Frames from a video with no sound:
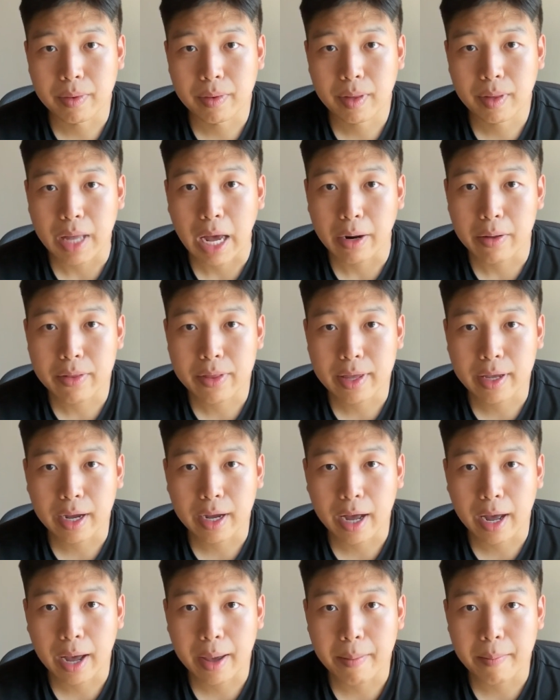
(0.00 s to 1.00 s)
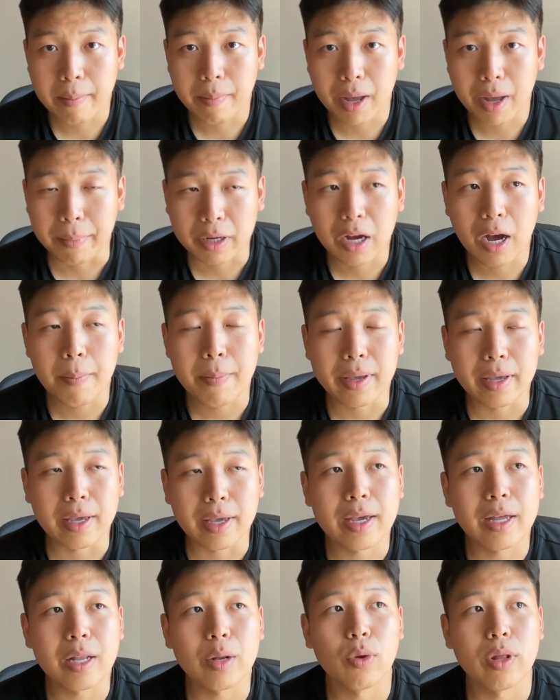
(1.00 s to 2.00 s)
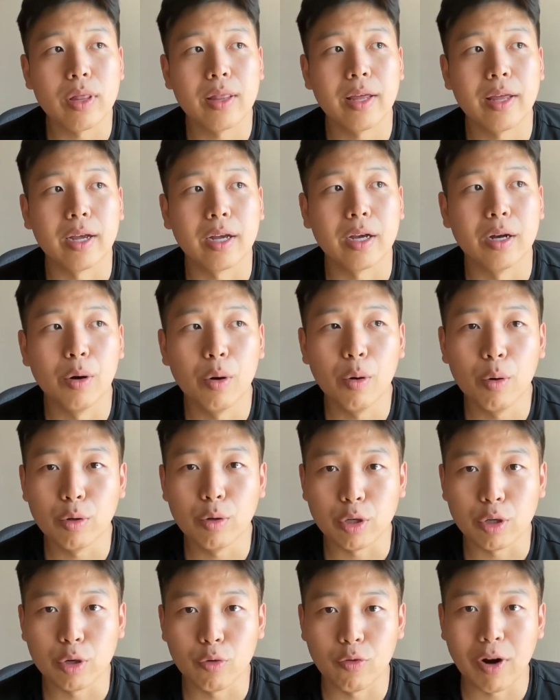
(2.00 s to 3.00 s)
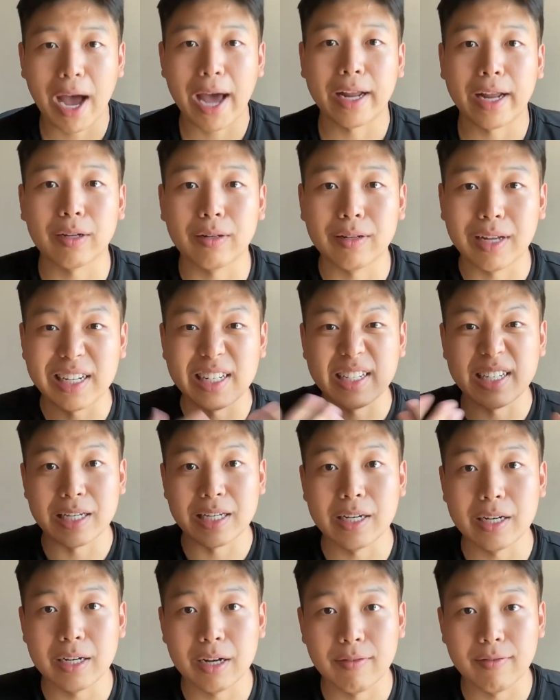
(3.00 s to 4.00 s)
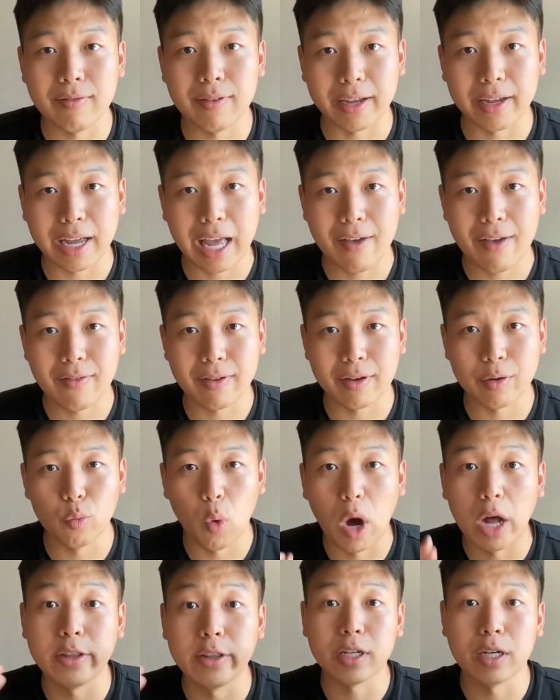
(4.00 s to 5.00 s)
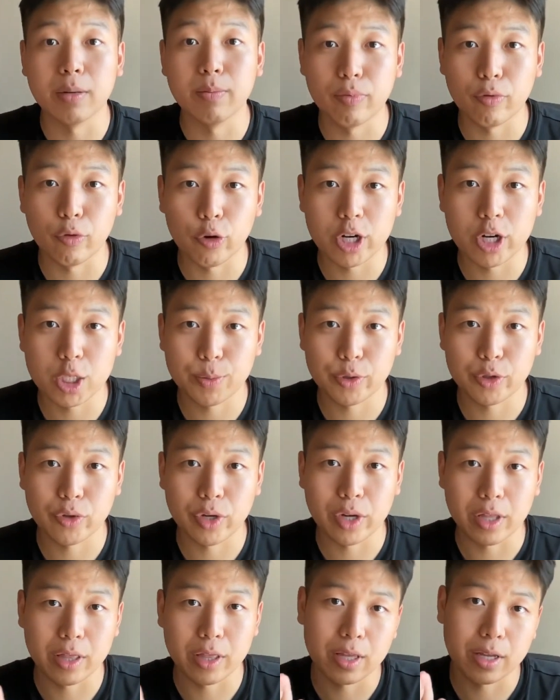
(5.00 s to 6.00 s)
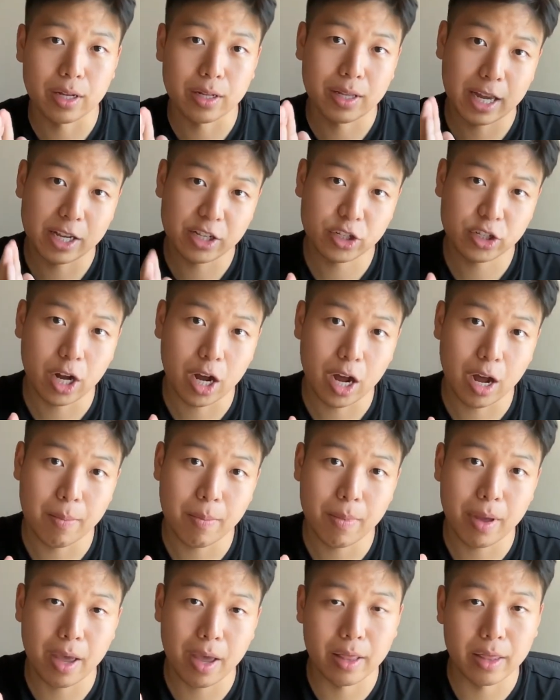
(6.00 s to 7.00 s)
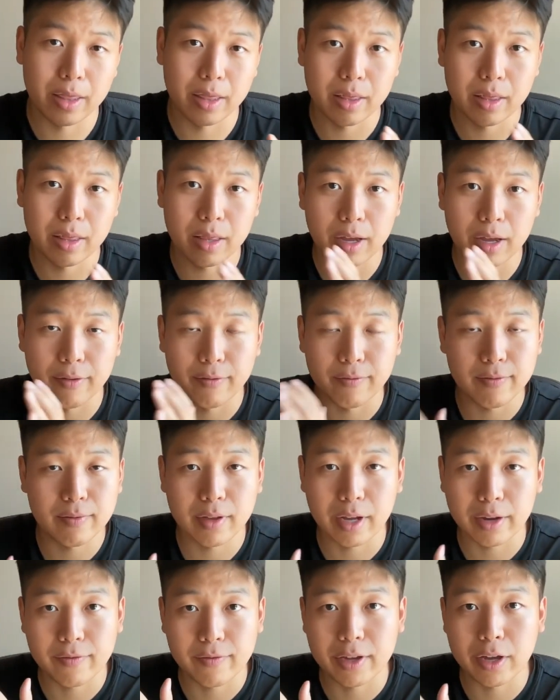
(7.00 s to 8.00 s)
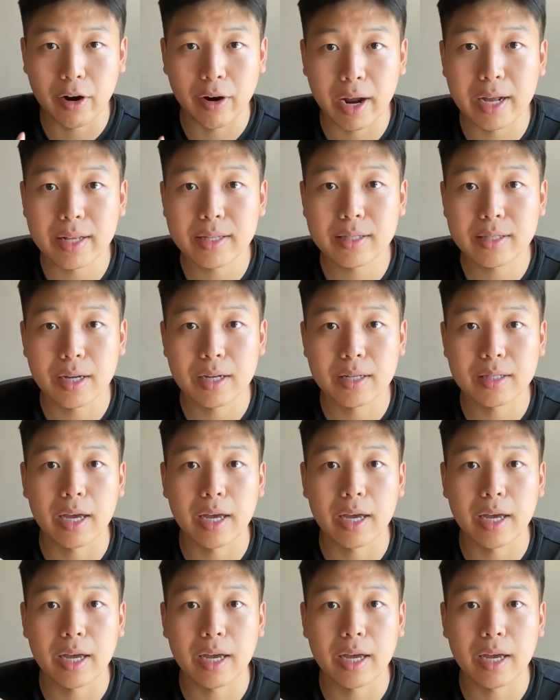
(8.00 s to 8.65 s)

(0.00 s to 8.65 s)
I don't think I'm coming in with like a whole new radical idea of like wanting a bridge between the desktop and like VR headsets.